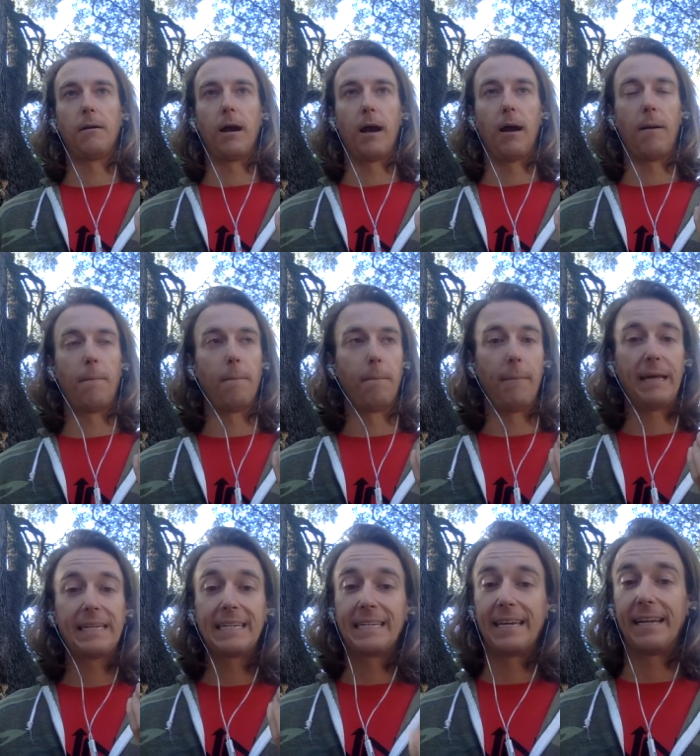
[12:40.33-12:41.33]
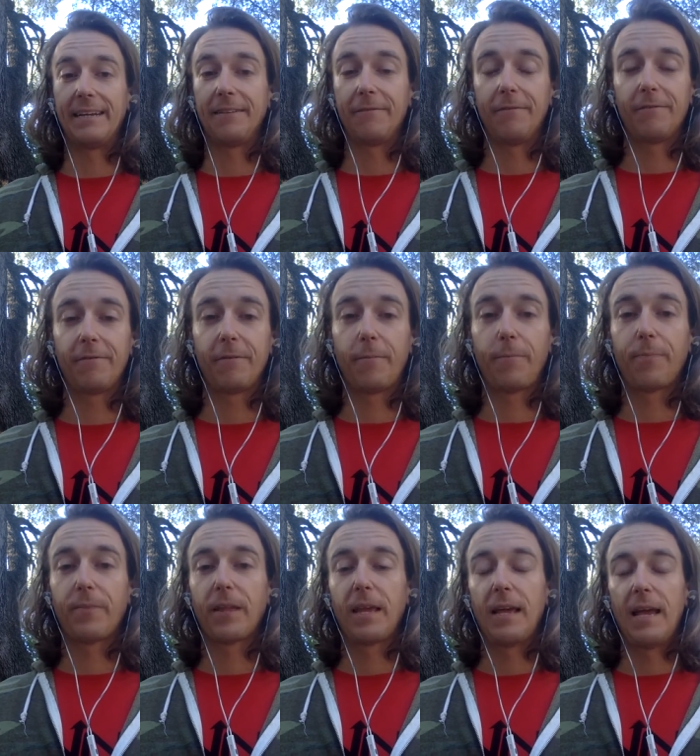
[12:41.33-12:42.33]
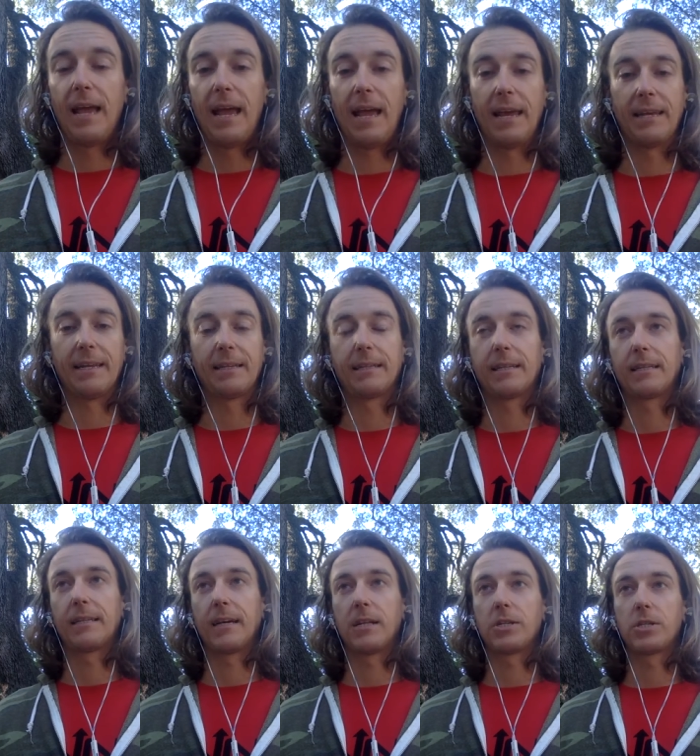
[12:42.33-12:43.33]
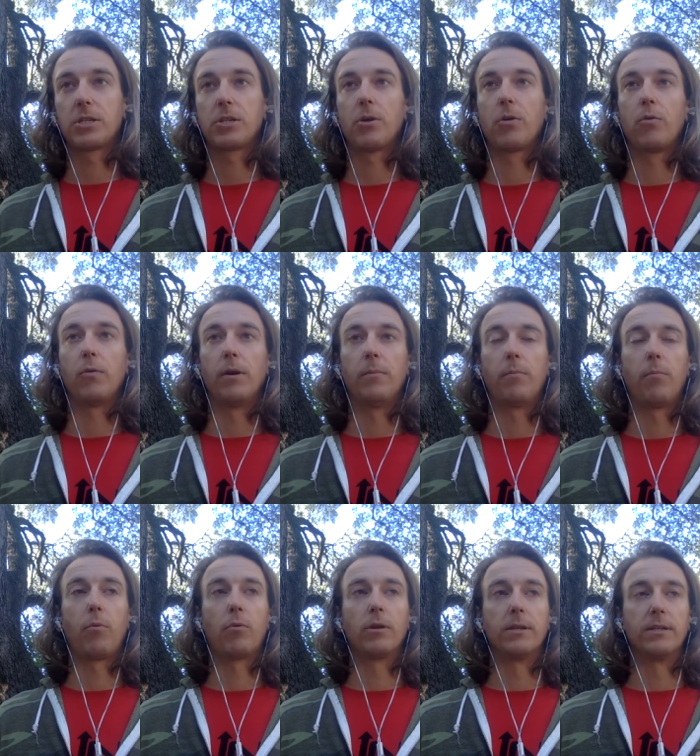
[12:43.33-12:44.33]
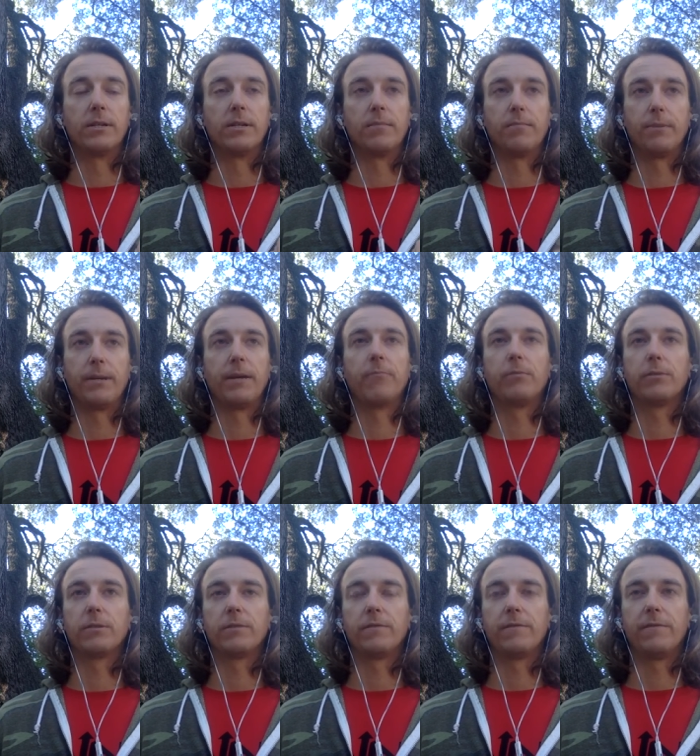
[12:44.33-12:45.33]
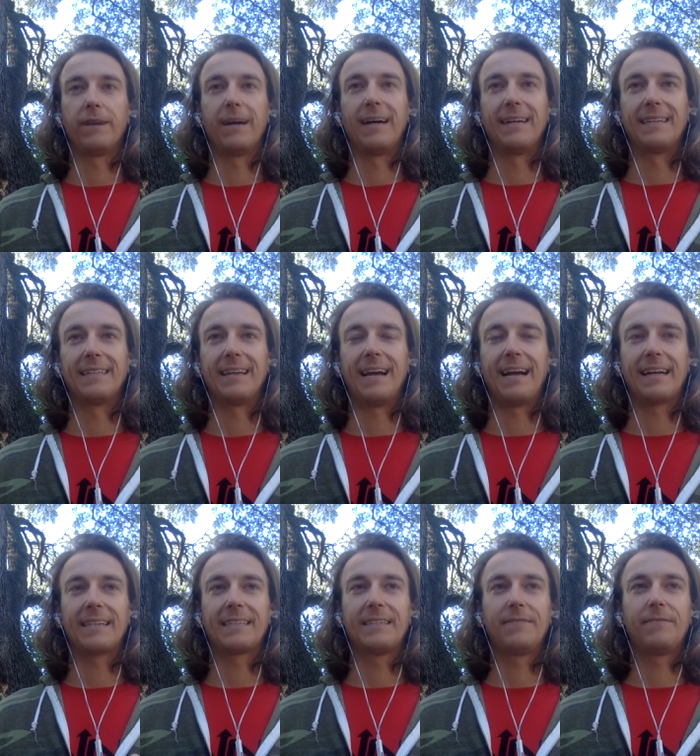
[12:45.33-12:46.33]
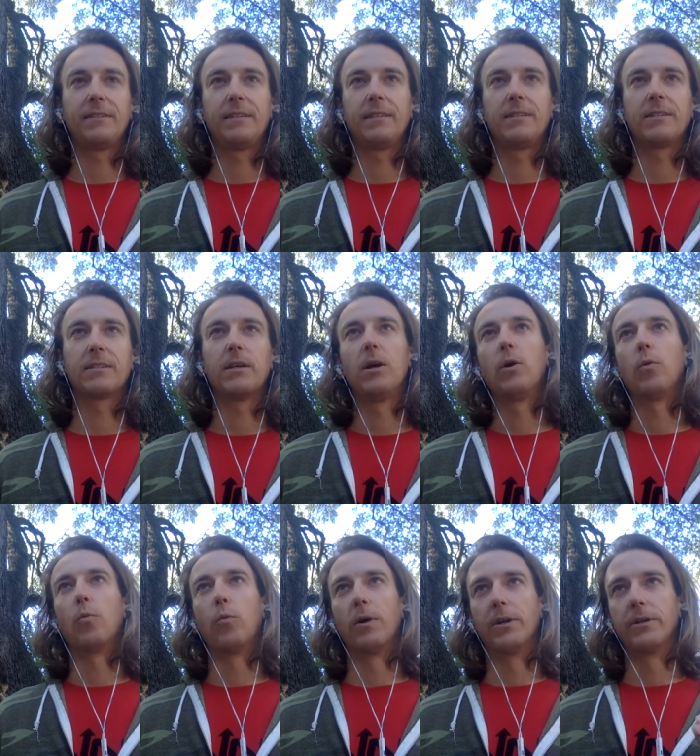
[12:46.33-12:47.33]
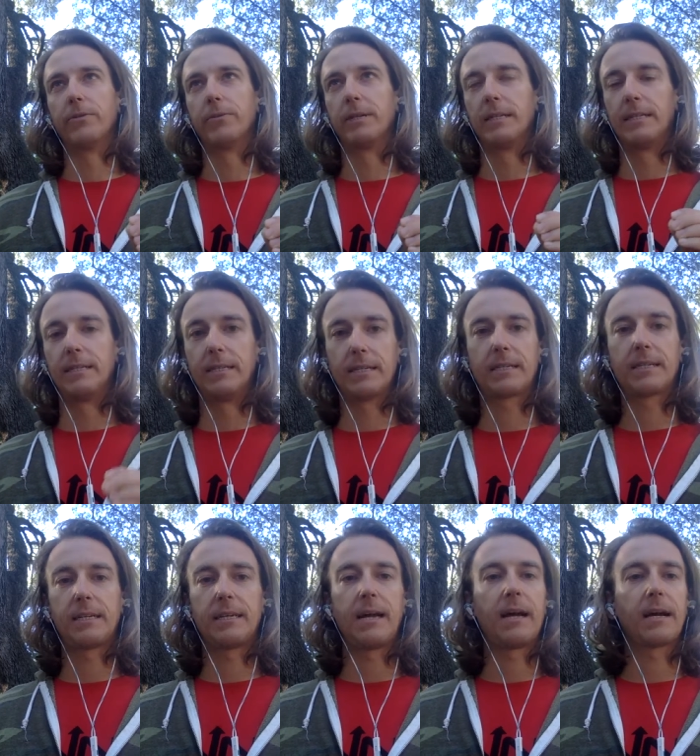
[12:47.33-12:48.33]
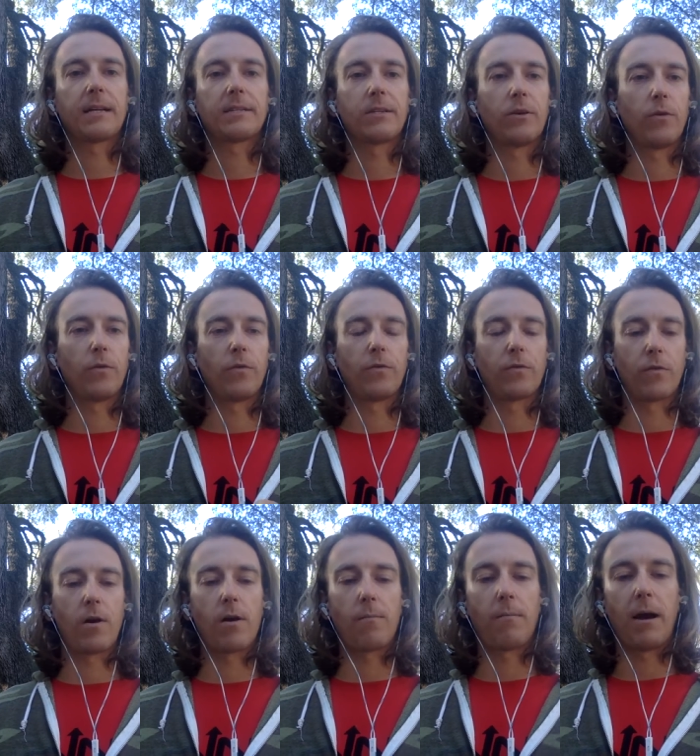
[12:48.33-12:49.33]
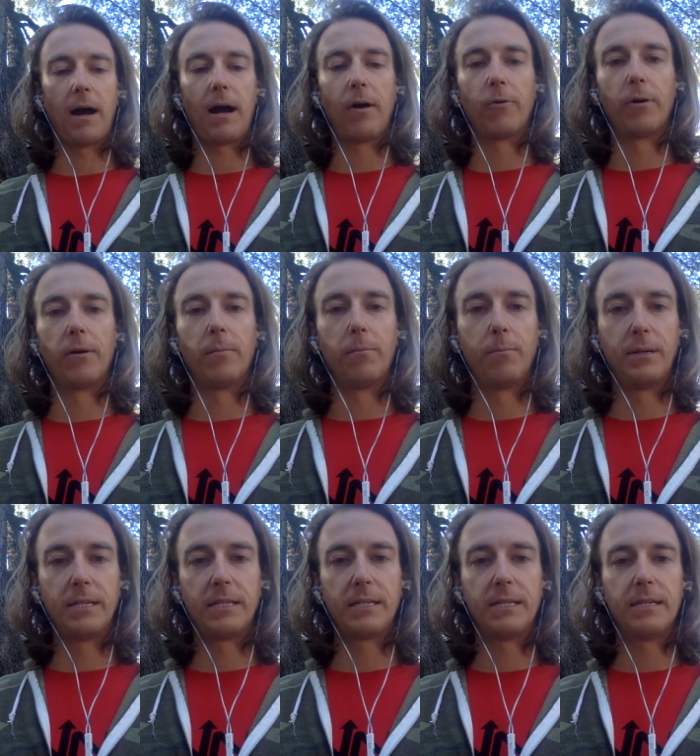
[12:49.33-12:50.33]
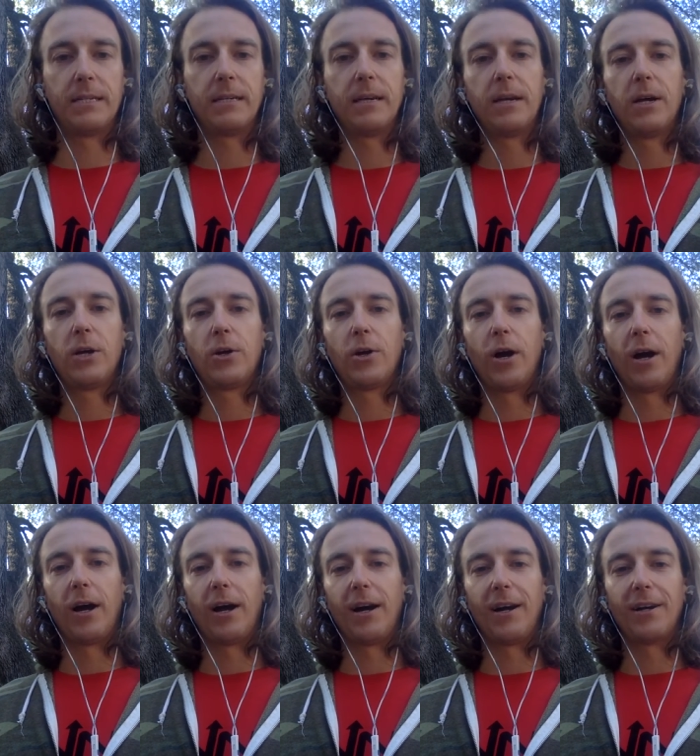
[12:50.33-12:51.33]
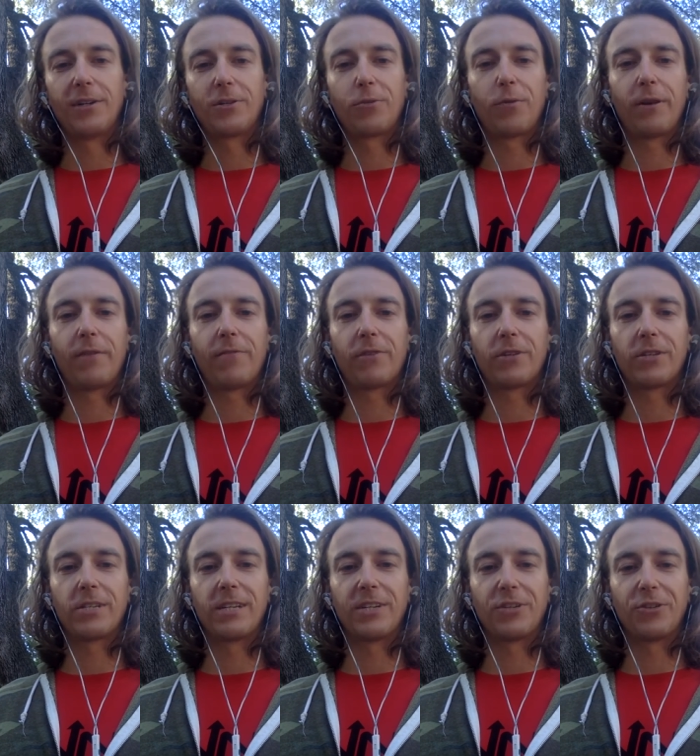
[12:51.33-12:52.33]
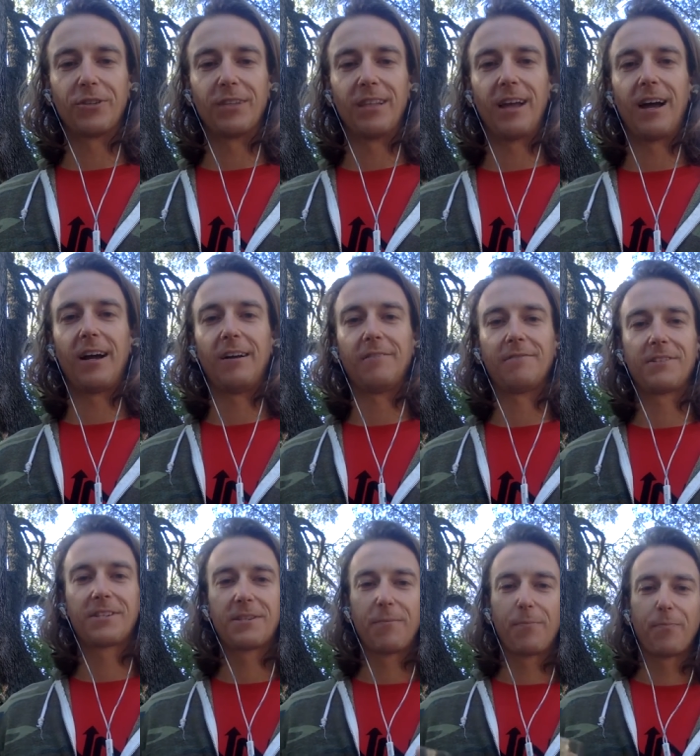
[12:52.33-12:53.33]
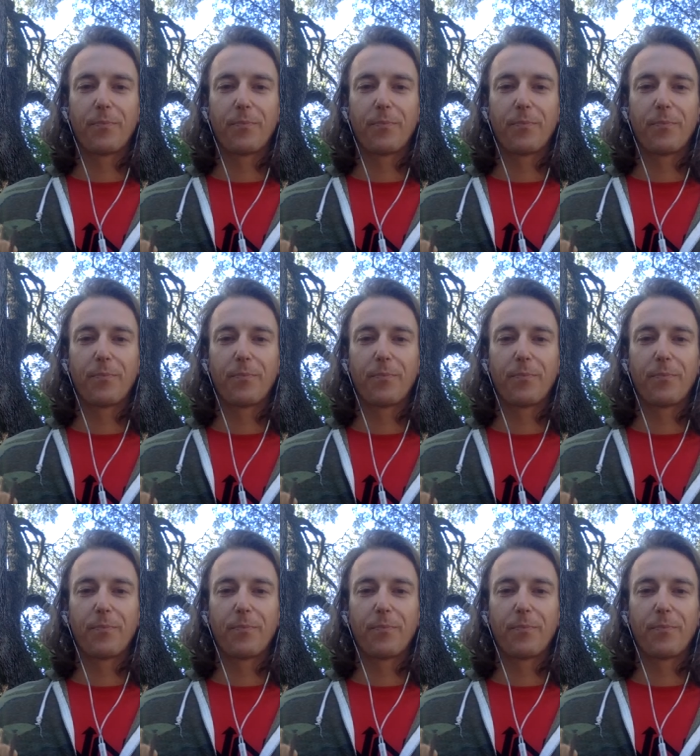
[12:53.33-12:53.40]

uh, meditative. And I think that's so important to be able to find activities where you can disconnect from our busy uh, 21st century lives